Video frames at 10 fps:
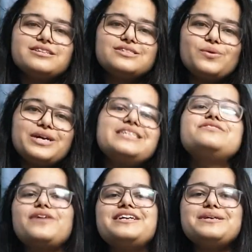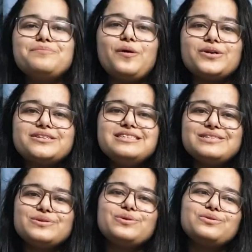So it is very
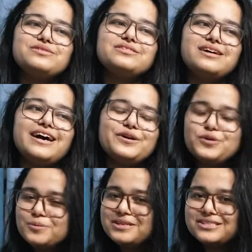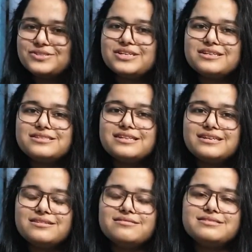important. So I hope these tricks
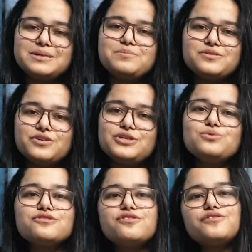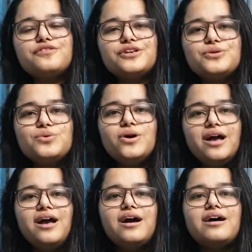and tips were useful for you.
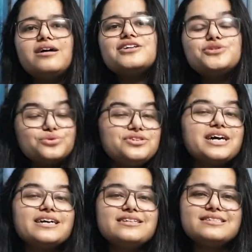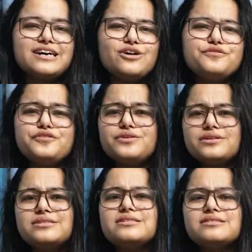Do try these out
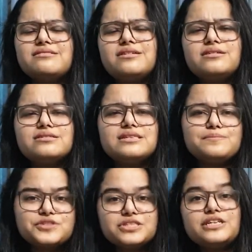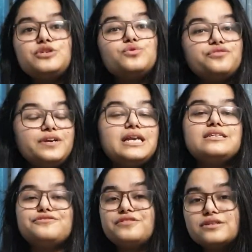for subjects that you feel
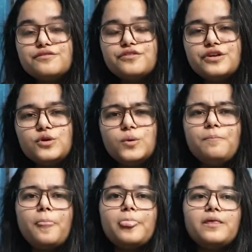are difficult for you.